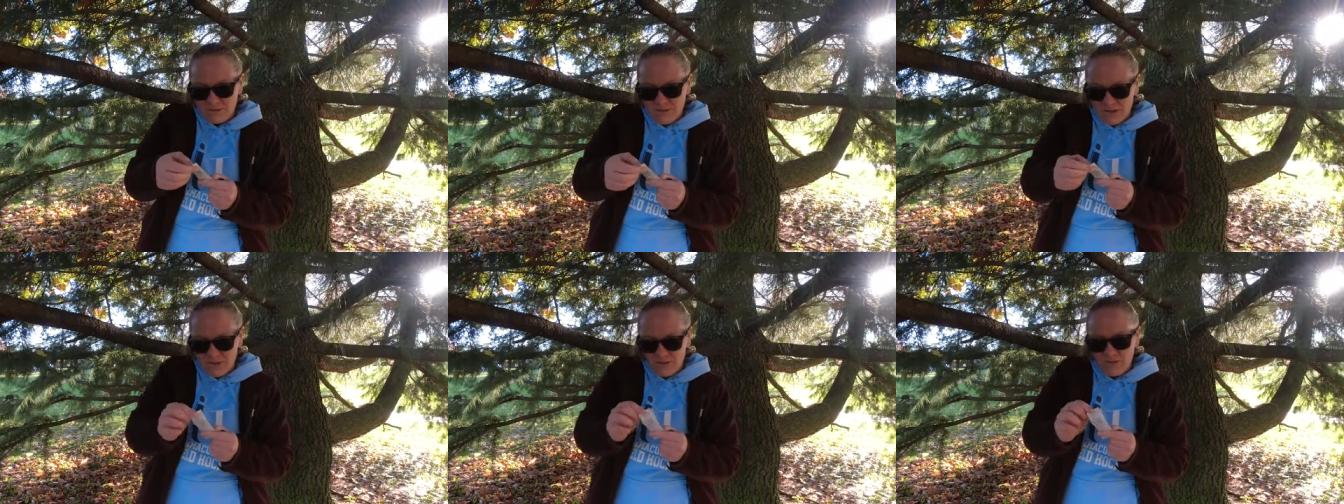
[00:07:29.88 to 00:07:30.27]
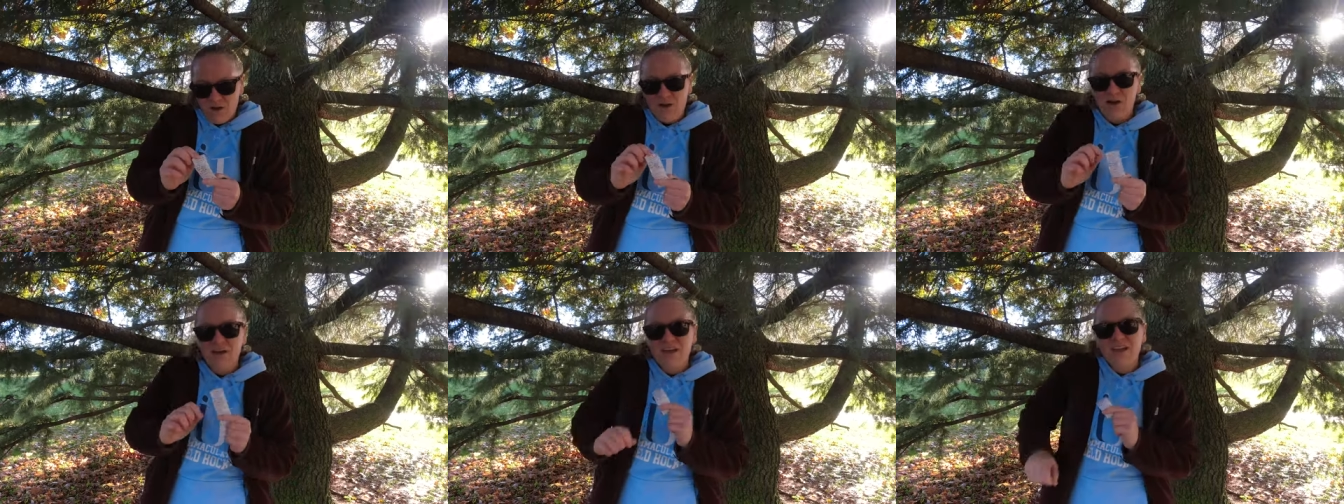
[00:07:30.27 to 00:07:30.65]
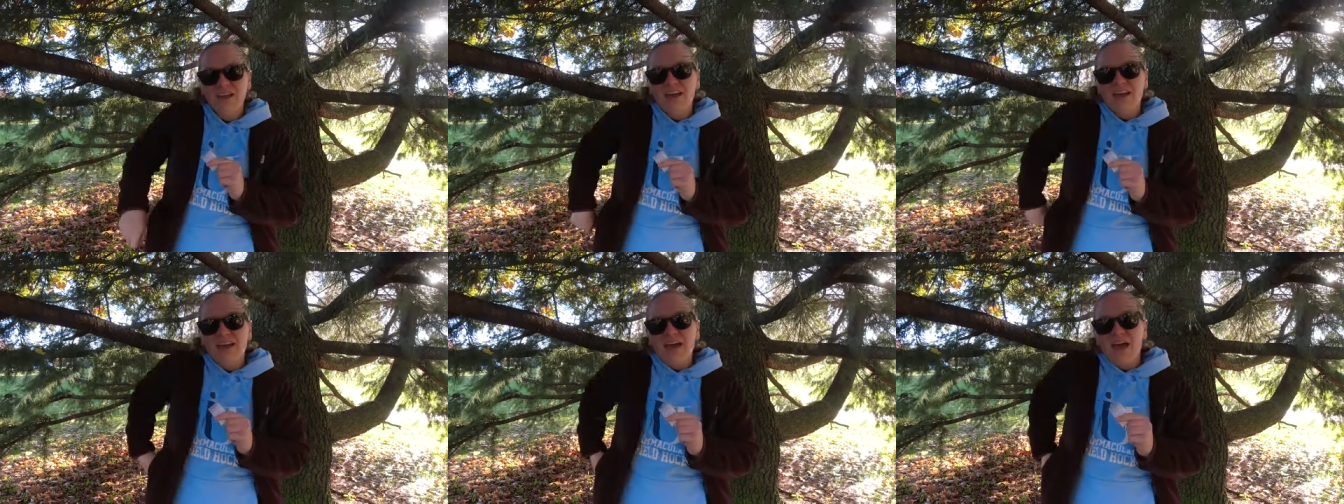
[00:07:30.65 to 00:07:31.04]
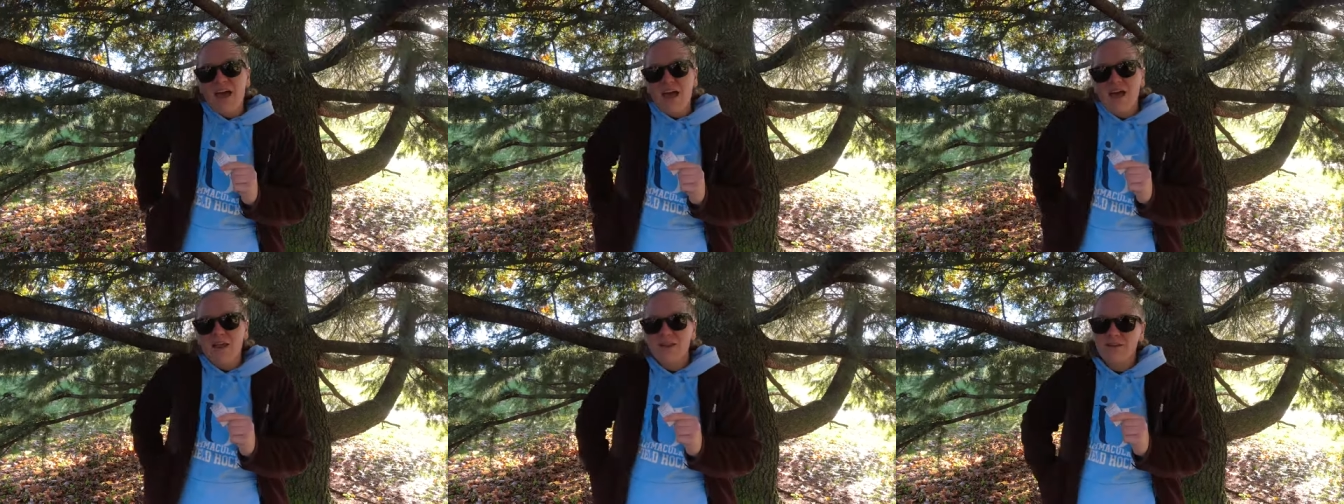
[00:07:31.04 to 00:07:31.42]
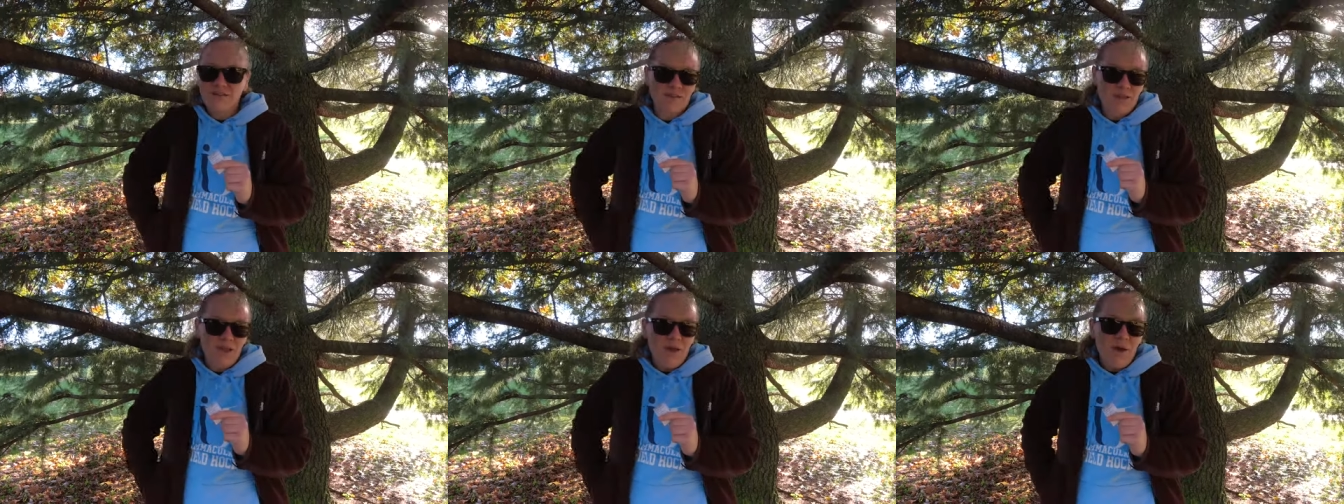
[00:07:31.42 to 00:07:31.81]
sign the log
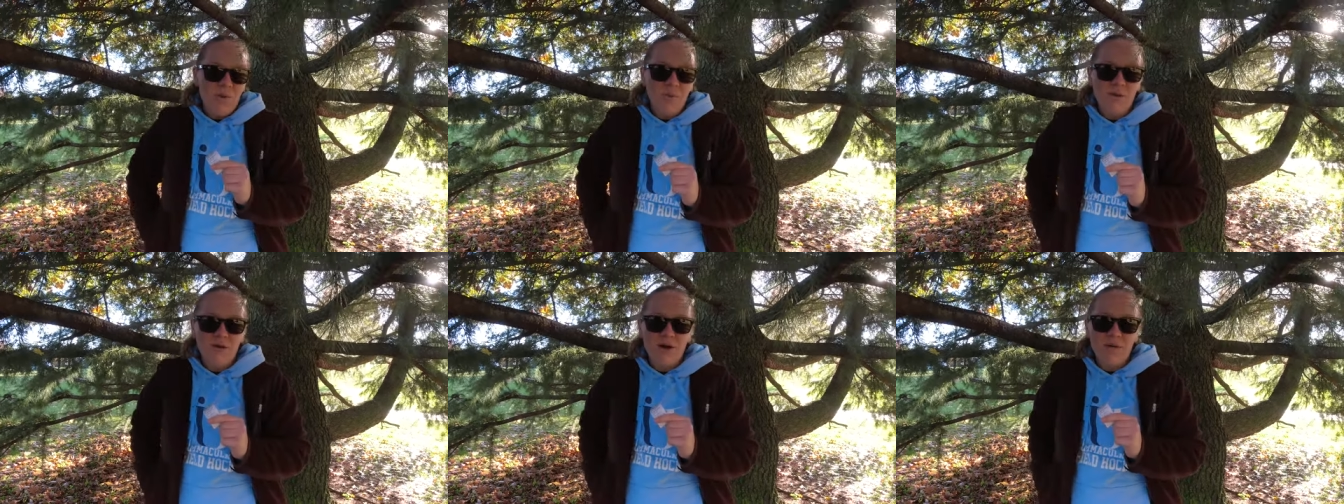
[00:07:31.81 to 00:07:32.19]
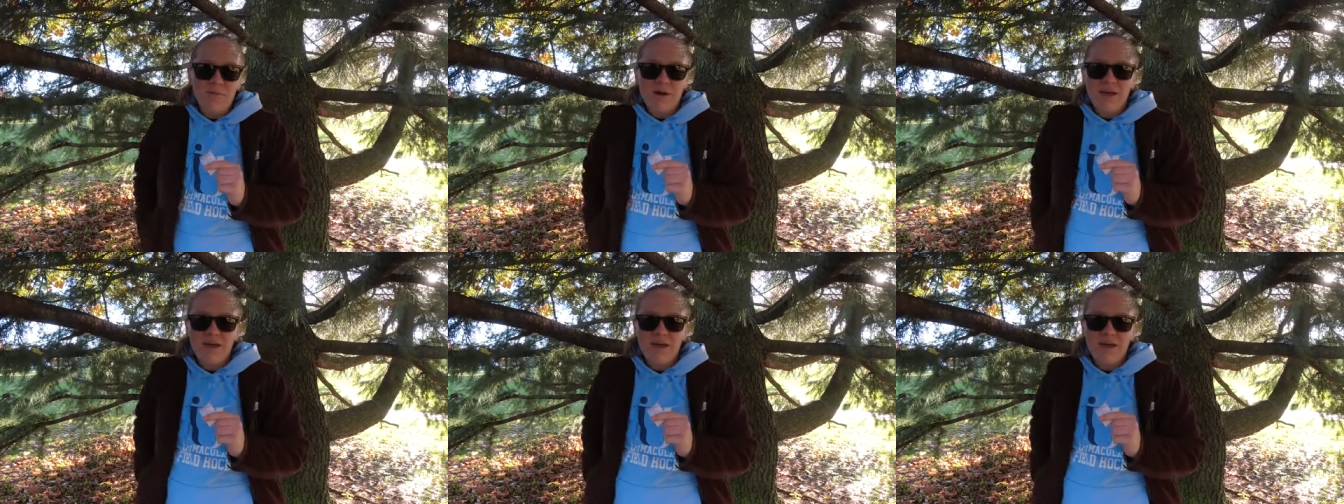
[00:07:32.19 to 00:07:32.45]
and we'll come